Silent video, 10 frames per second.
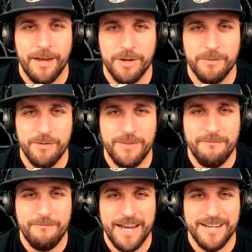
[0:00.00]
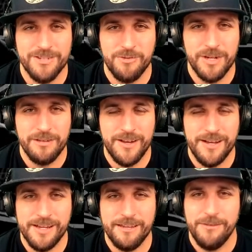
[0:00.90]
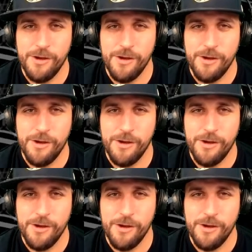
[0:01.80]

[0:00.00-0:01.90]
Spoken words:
want to move that minus 25